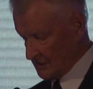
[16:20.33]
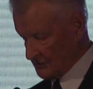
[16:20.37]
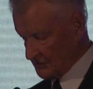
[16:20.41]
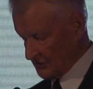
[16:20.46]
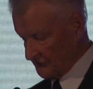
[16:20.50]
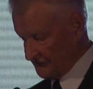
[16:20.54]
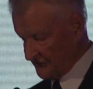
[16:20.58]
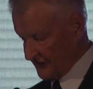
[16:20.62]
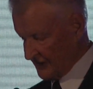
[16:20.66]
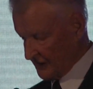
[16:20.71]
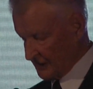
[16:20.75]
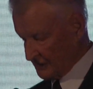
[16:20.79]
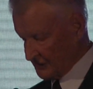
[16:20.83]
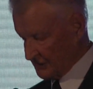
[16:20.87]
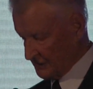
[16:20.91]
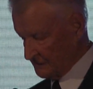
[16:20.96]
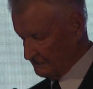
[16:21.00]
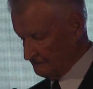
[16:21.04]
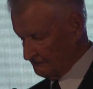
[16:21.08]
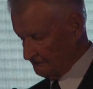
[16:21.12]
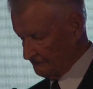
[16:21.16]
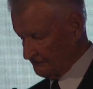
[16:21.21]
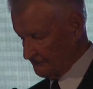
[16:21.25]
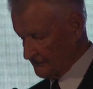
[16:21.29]
The
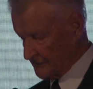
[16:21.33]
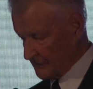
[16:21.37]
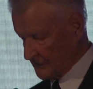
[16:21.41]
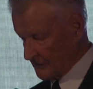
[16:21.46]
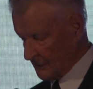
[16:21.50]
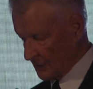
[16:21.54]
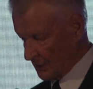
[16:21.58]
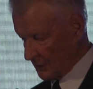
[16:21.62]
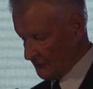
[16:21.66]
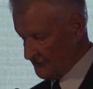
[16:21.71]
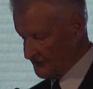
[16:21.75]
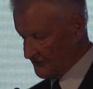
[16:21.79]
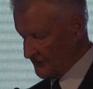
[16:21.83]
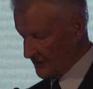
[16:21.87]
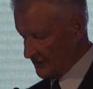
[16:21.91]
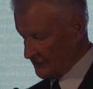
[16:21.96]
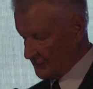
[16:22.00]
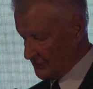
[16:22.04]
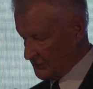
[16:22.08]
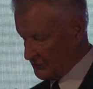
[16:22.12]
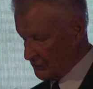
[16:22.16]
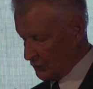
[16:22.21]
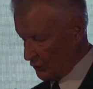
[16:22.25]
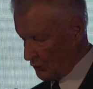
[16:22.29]
victim of
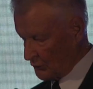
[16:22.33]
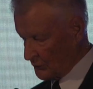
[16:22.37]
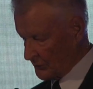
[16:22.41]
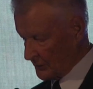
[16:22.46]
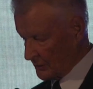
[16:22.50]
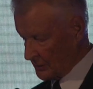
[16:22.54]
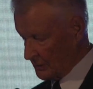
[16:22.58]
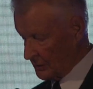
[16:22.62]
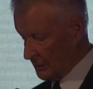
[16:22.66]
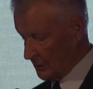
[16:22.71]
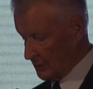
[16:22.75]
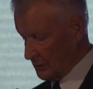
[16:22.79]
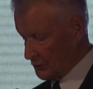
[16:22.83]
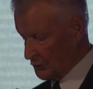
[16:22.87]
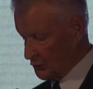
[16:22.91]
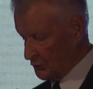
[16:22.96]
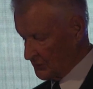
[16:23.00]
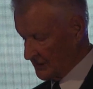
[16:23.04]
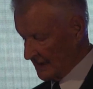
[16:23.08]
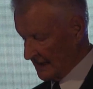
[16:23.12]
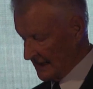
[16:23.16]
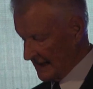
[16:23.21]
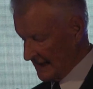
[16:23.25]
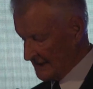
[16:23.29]
territorial
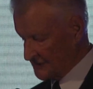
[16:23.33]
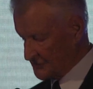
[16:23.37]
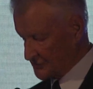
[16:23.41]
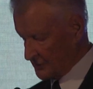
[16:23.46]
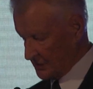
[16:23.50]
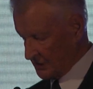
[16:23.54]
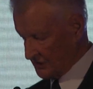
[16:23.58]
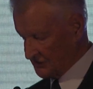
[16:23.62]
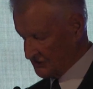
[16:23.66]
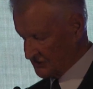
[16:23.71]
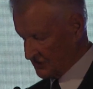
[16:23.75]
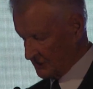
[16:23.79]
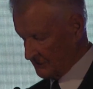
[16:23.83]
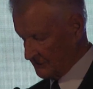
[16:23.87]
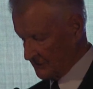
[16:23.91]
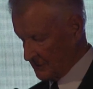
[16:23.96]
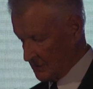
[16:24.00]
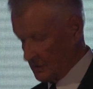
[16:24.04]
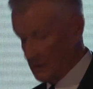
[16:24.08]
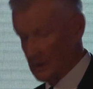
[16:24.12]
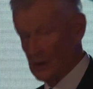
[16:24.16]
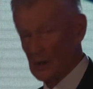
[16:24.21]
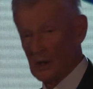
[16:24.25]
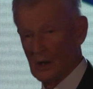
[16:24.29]
unilateralism
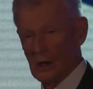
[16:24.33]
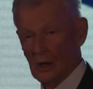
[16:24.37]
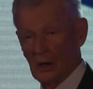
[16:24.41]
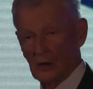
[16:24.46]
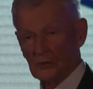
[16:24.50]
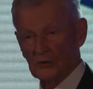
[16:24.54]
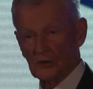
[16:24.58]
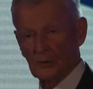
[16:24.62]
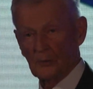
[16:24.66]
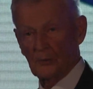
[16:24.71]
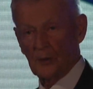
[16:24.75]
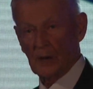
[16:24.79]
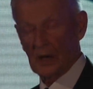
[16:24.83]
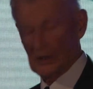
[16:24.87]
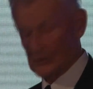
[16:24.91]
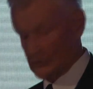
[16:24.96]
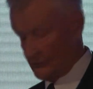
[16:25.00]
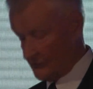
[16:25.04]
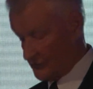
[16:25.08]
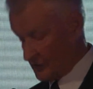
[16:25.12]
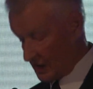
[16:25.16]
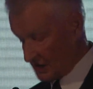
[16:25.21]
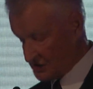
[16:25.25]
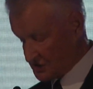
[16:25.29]
on the part
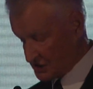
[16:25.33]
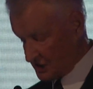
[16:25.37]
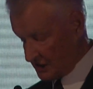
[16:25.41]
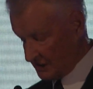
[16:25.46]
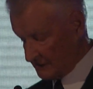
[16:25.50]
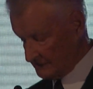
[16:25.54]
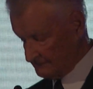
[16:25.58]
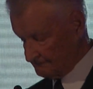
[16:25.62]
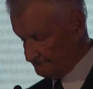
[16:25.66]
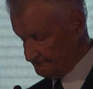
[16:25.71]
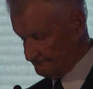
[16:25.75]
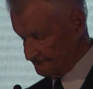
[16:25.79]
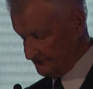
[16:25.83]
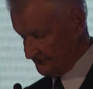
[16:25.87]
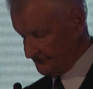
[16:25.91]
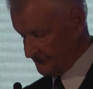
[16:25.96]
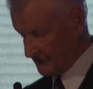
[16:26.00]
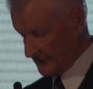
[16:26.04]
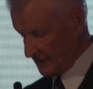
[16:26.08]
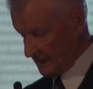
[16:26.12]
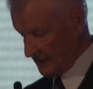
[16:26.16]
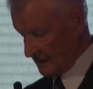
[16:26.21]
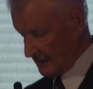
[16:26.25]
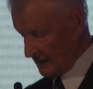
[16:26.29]
of Russia,
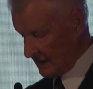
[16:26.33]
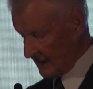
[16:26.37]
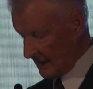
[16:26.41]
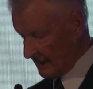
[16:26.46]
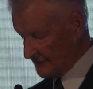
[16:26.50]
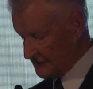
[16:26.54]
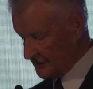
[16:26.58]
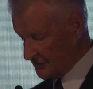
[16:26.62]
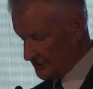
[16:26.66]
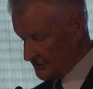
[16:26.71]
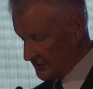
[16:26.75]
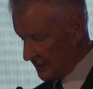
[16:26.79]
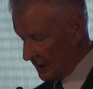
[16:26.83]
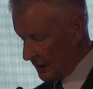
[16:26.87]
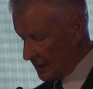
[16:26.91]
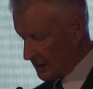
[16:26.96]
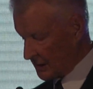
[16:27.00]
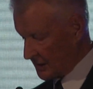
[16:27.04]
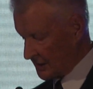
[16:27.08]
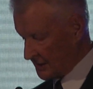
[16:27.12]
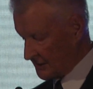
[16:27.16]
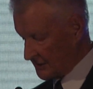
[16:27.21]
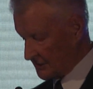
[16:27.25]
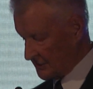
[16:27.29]
and the
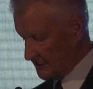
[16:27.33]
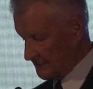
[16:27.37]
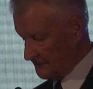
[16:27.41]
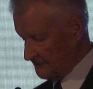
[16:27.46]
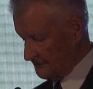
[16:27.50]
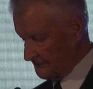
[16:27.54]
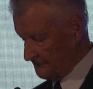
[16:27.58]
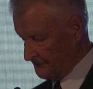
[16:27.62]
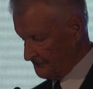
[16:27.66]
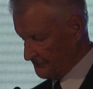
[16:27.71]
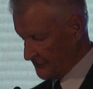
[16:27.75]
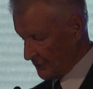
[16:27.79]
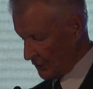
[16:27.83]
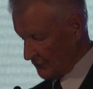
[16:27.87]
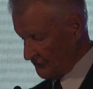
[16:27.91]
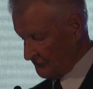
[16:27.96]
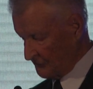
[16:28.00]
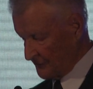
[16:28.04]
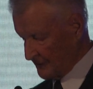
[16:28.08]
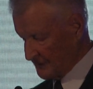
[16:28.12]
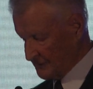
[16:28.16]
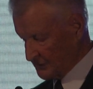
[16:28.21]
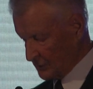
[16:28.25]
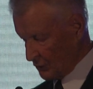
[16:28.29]
target
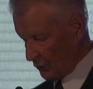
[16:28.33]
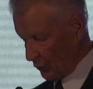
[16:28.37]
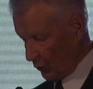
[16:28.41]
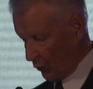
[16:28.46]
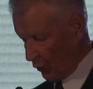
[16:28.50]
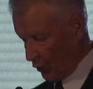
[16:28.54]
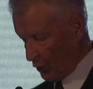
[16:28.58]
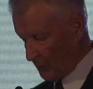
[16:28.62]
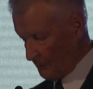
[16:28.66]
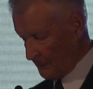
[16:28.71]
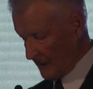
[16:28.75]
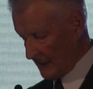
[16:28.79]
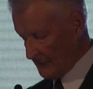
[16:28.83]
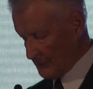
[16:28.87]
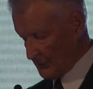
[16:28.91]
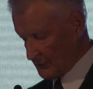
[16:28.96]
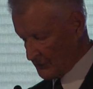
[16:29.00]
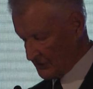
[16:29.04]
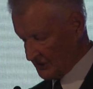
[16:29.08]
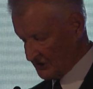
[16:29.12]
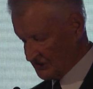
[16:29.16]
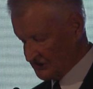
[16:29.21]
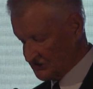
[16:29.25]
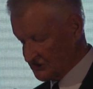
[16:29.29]
of bitter war
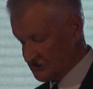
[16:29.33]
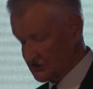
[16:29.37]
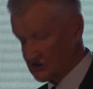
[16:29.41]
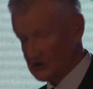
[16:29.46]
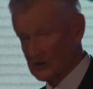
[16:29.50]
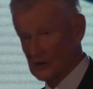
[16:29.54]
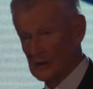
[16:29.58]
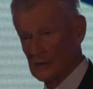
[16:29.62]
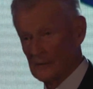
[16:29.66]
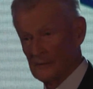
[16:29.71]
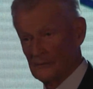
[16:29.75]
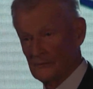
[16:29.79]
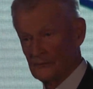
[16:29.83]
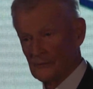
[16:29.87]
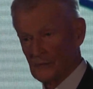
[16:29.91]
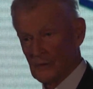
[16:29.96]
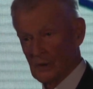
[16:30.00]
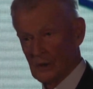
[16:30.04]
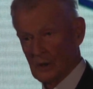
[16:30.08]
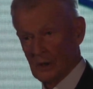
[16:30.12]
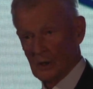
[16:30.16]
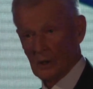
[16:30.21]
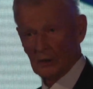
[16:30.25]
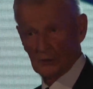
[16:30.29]
memories
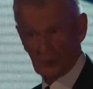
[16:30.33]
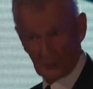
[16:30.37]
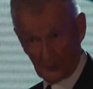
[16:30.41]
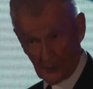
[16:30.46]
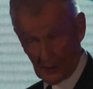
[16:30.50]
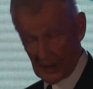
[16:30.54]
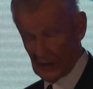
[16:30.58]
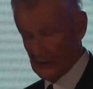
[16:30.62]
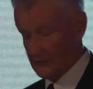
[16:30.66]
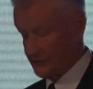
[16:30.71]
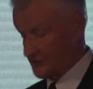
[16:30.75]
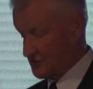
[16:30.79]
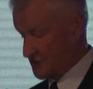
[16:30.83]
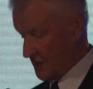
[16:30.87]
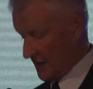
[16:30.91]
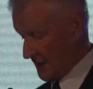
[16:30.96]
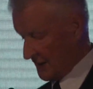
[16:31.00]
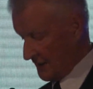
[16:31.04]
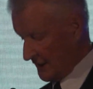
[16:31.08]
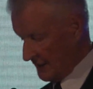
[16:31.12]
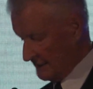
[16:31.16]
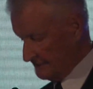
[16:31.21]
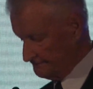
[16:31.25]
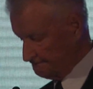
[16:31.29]
on the part of
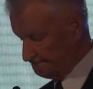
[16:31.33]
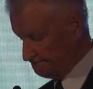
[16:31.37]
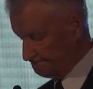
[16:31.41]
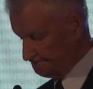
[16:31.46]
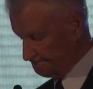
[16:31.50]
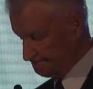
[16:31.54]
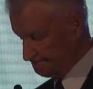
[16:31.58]
China,